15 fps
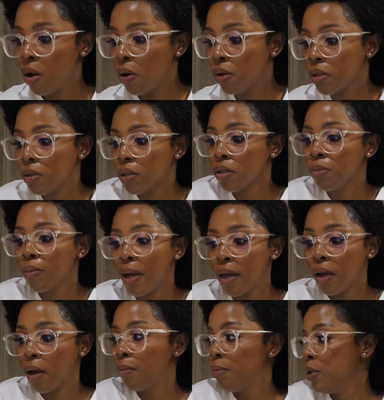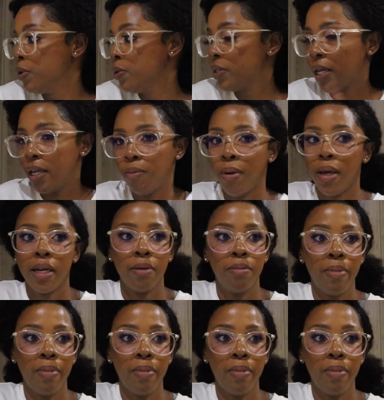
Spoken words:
Also wanted to buy a blue tape back,